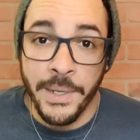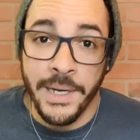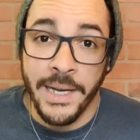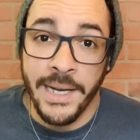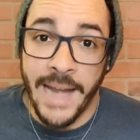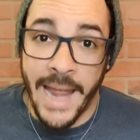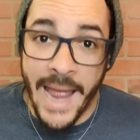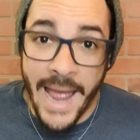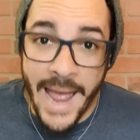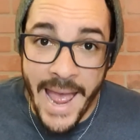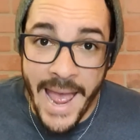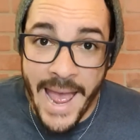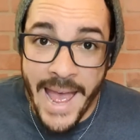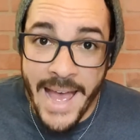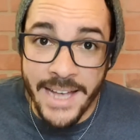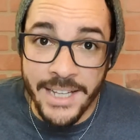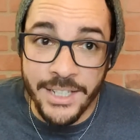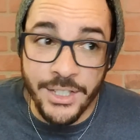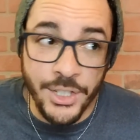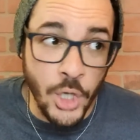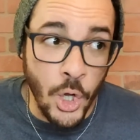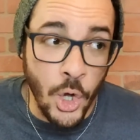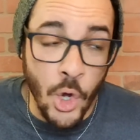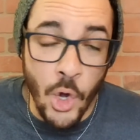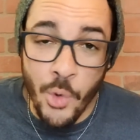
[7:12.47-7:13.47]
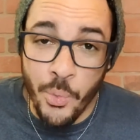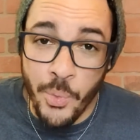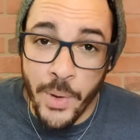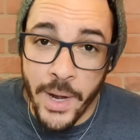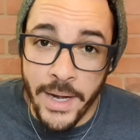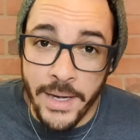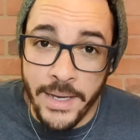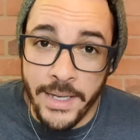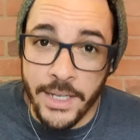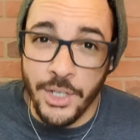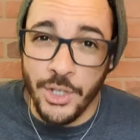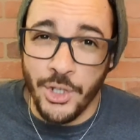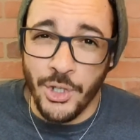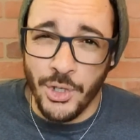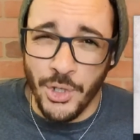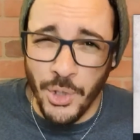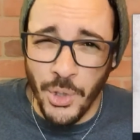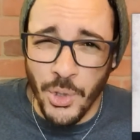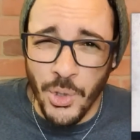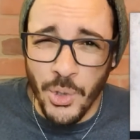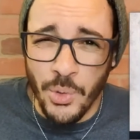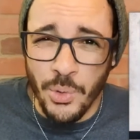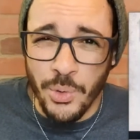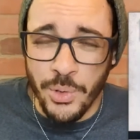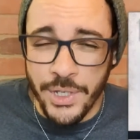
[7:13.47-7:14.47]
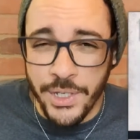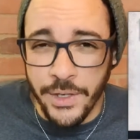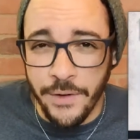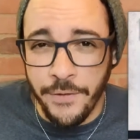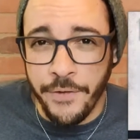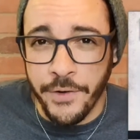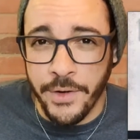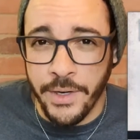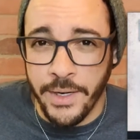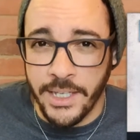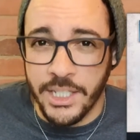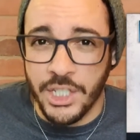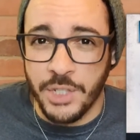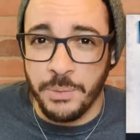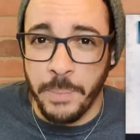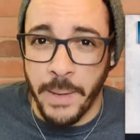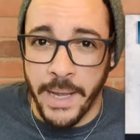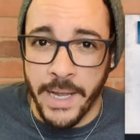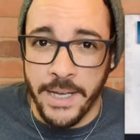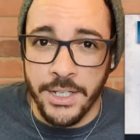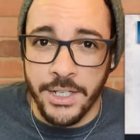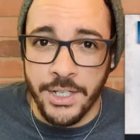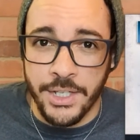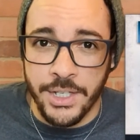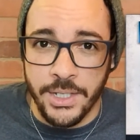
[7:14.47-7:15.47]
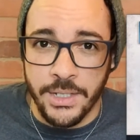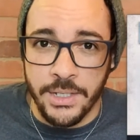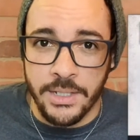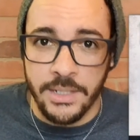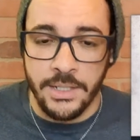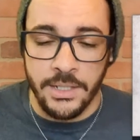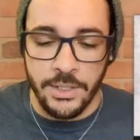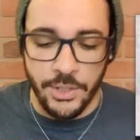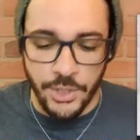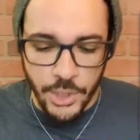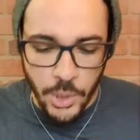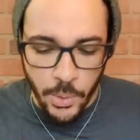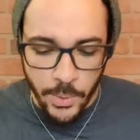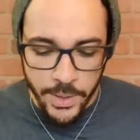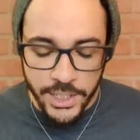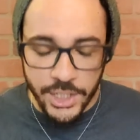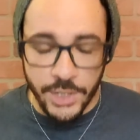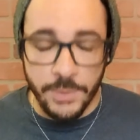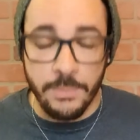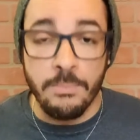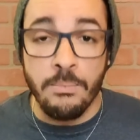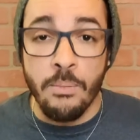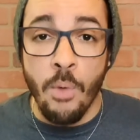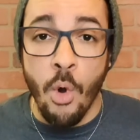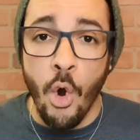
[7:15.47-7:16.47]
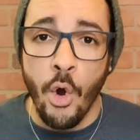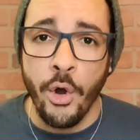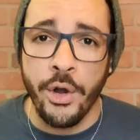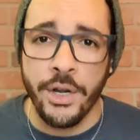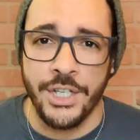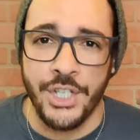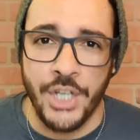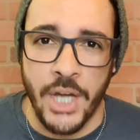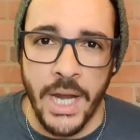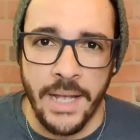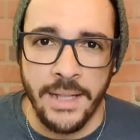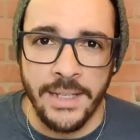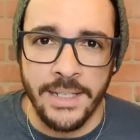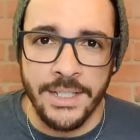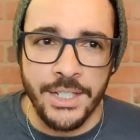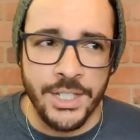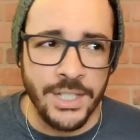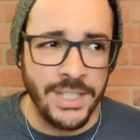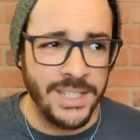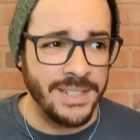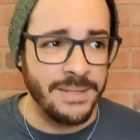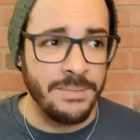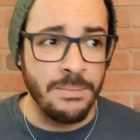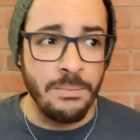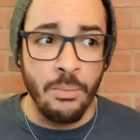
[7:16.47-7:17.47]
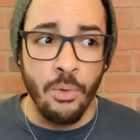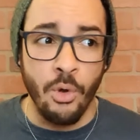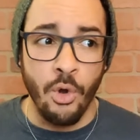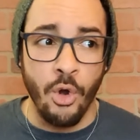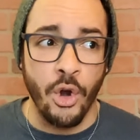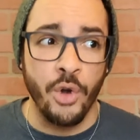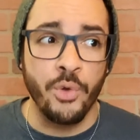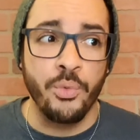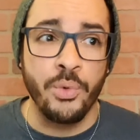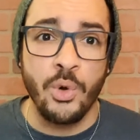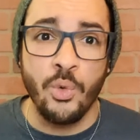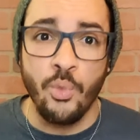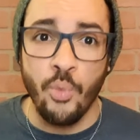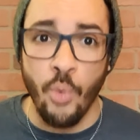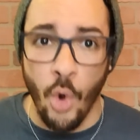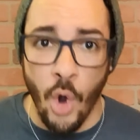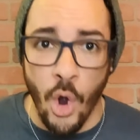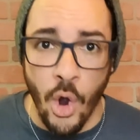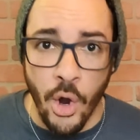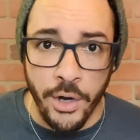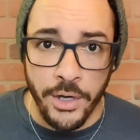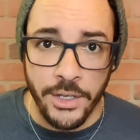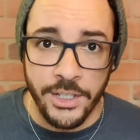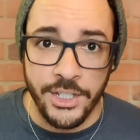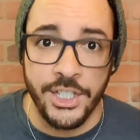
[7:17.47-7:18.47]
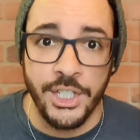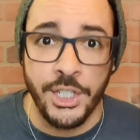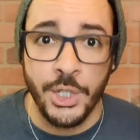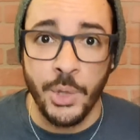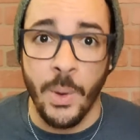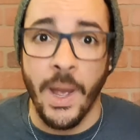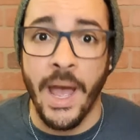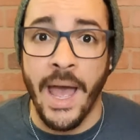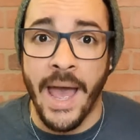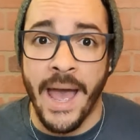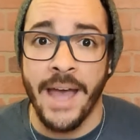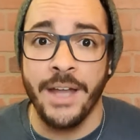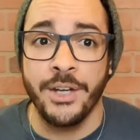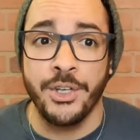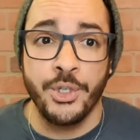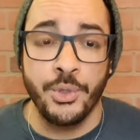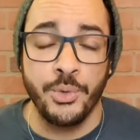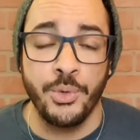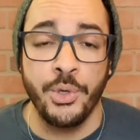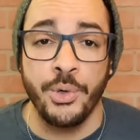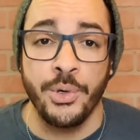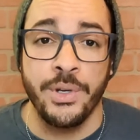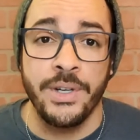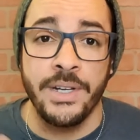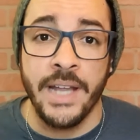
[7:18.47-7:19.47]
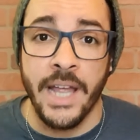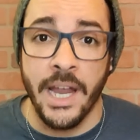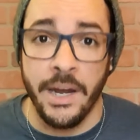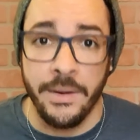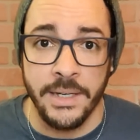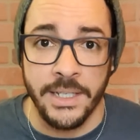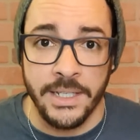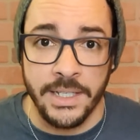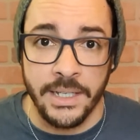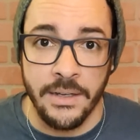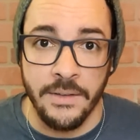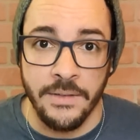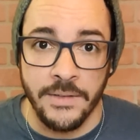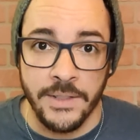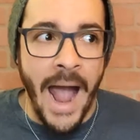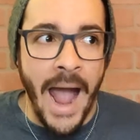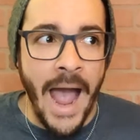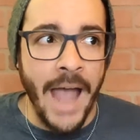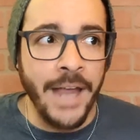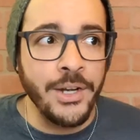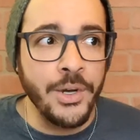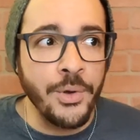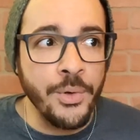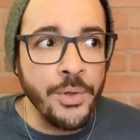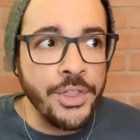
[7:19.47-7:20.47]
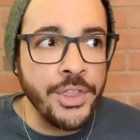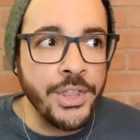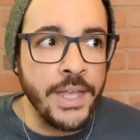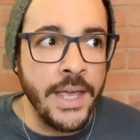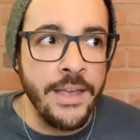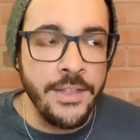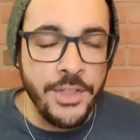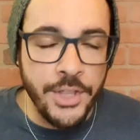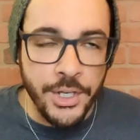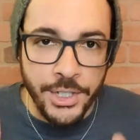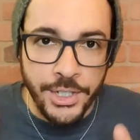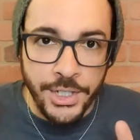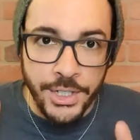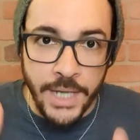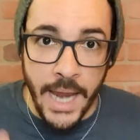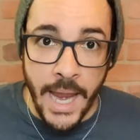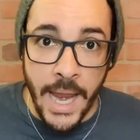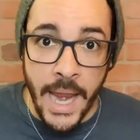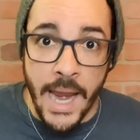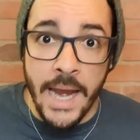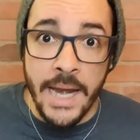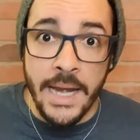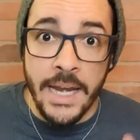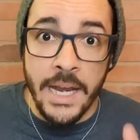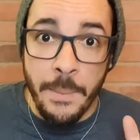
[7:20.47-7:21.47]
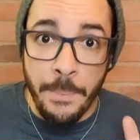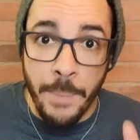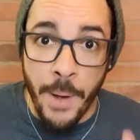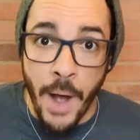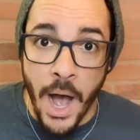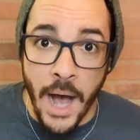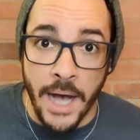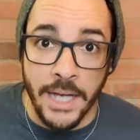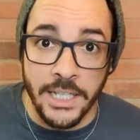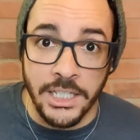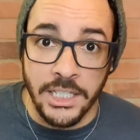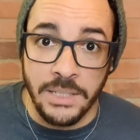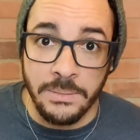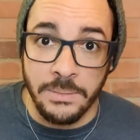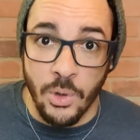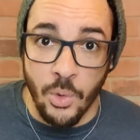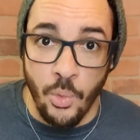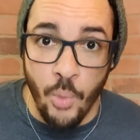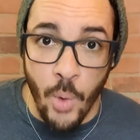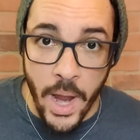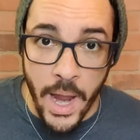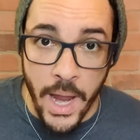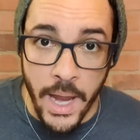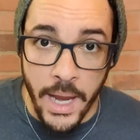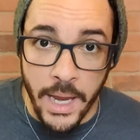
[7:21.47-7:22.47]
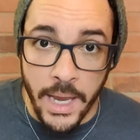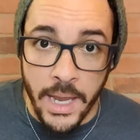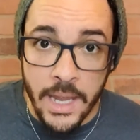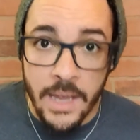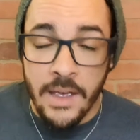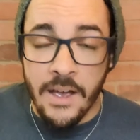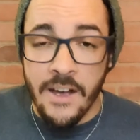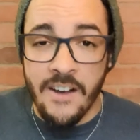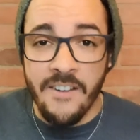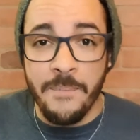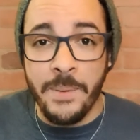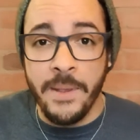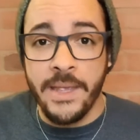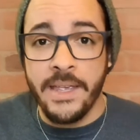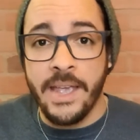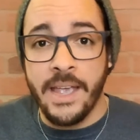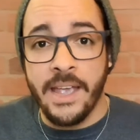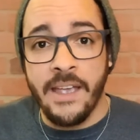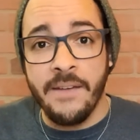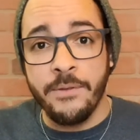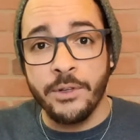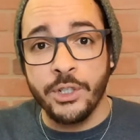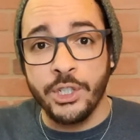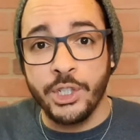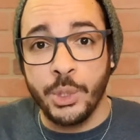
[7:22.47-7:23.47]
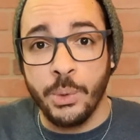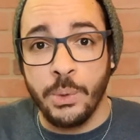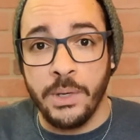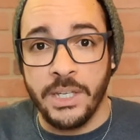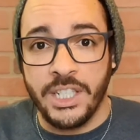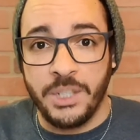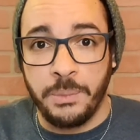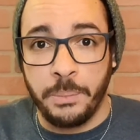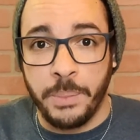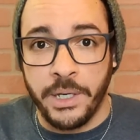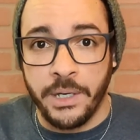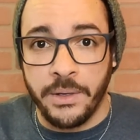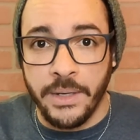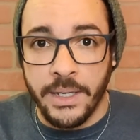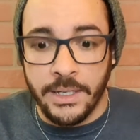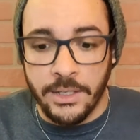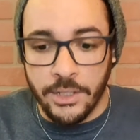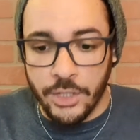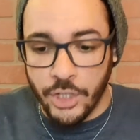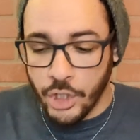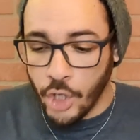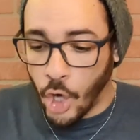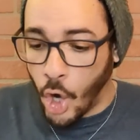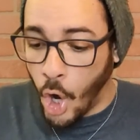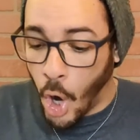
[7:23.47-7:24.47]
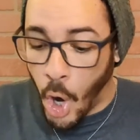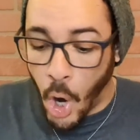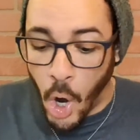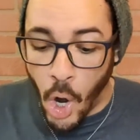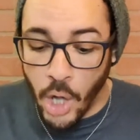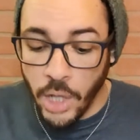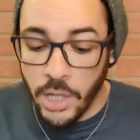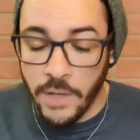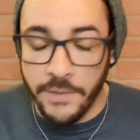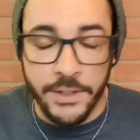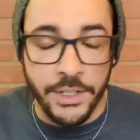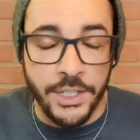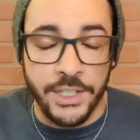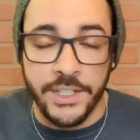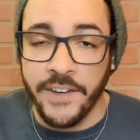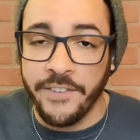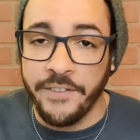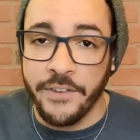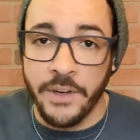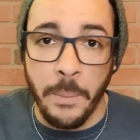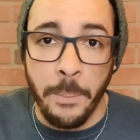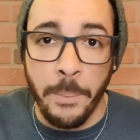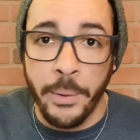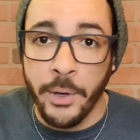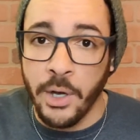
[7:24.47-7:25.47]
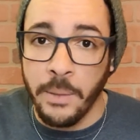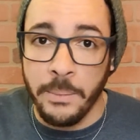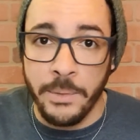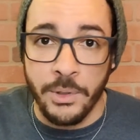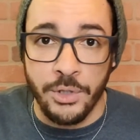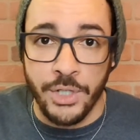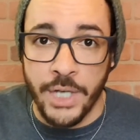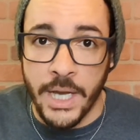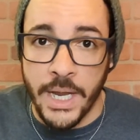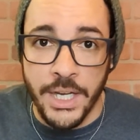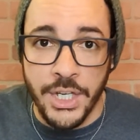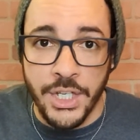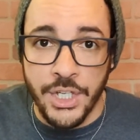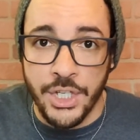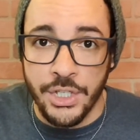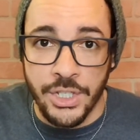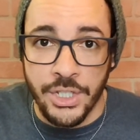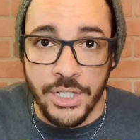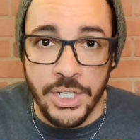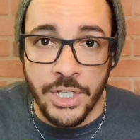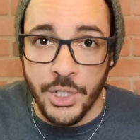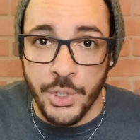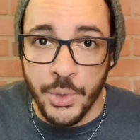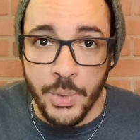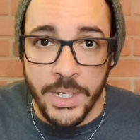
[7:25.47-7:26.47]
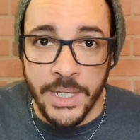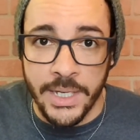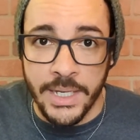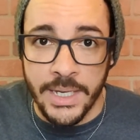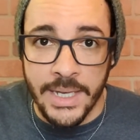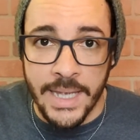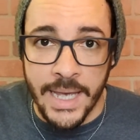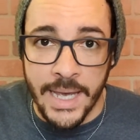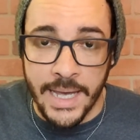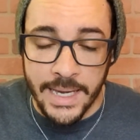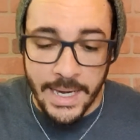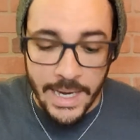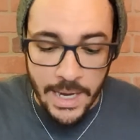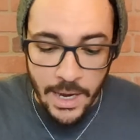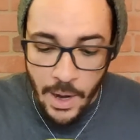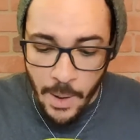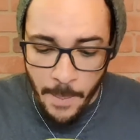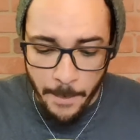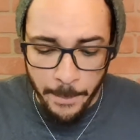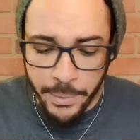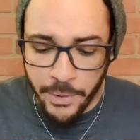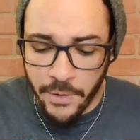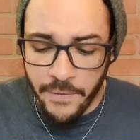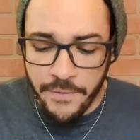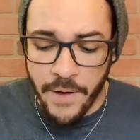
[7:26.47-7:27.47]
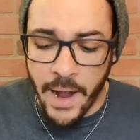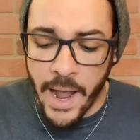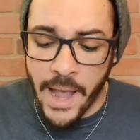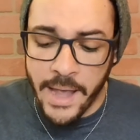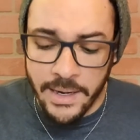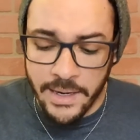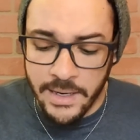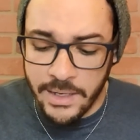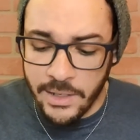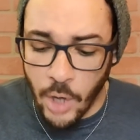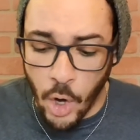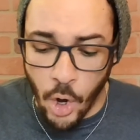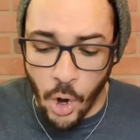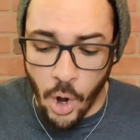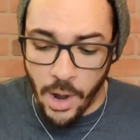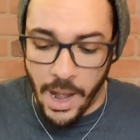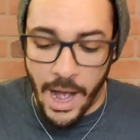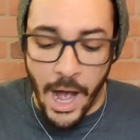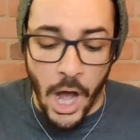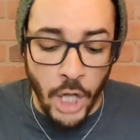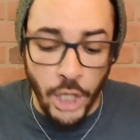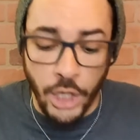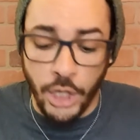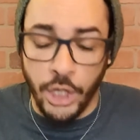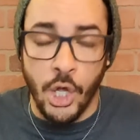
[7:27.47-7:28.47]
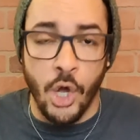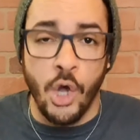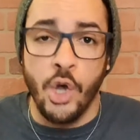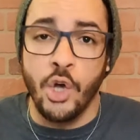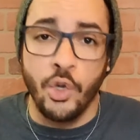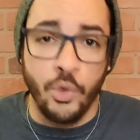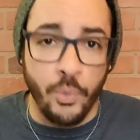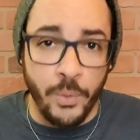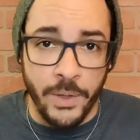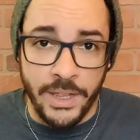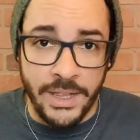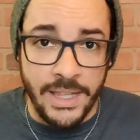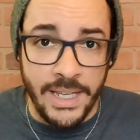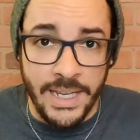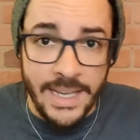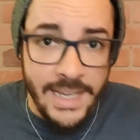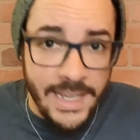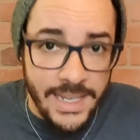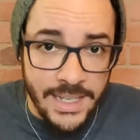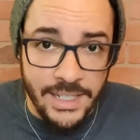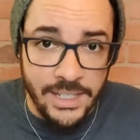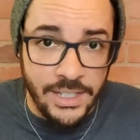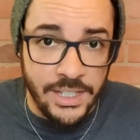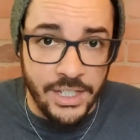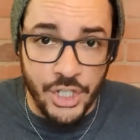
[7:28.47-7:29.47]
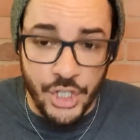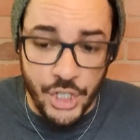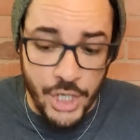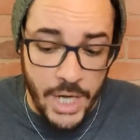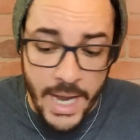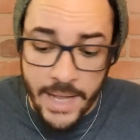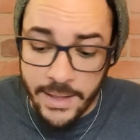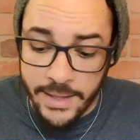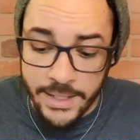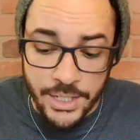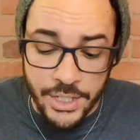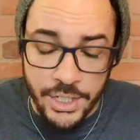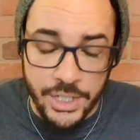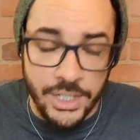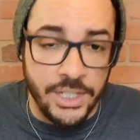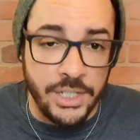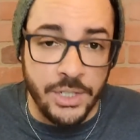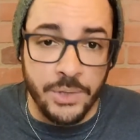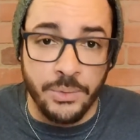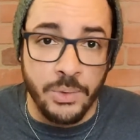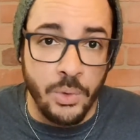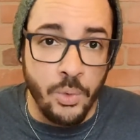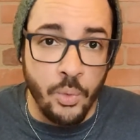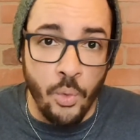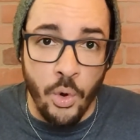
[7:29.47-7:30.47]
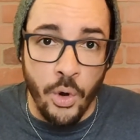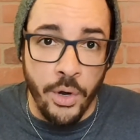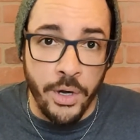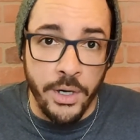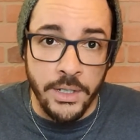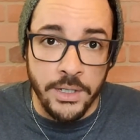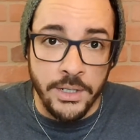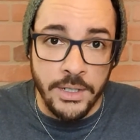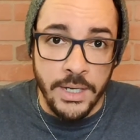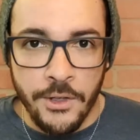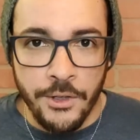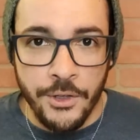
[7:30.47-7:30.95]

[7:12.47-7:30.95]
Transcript: it has already 2 different expansions, so it's more challenges and more rewards to add to your narratives. I don't think there's any possible way of being able to experience all of the different permutations that you could get provided alone with these challenges and rewards.